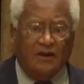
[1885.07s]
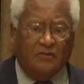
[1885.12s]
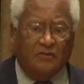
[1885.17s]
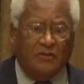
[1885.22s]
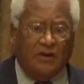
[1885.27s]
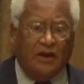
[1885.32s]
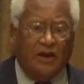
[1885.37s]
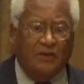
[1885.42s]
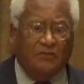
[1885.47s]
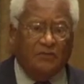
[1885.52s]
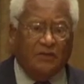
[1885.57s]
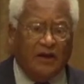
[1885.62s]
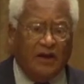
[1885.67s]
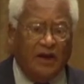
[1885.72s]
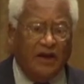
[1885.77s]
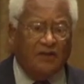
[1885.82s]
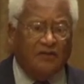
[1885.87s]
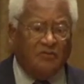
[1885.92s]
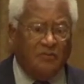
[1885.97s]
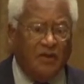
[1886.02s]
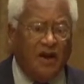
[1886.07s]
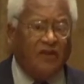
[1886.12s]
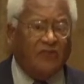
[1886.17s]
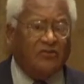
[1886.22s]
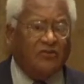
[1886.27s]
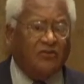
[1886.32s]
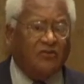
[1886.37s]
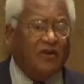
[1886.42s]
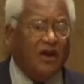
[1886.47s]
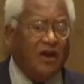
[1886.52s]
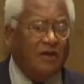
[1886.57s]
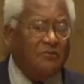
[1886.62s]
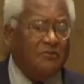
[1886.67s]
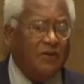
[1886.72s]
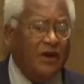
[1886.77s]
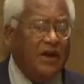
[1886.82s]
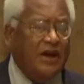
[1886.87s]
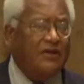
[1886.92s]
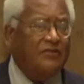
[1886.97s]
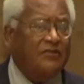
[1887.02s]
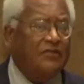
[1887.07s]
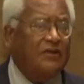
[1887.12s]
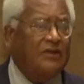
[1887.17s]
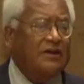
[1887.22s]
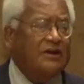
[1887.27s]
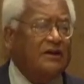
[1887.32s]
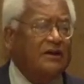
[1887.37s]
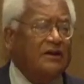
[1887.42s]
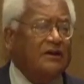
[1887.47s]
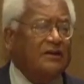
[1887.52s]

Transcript: It became the kind of massive campaign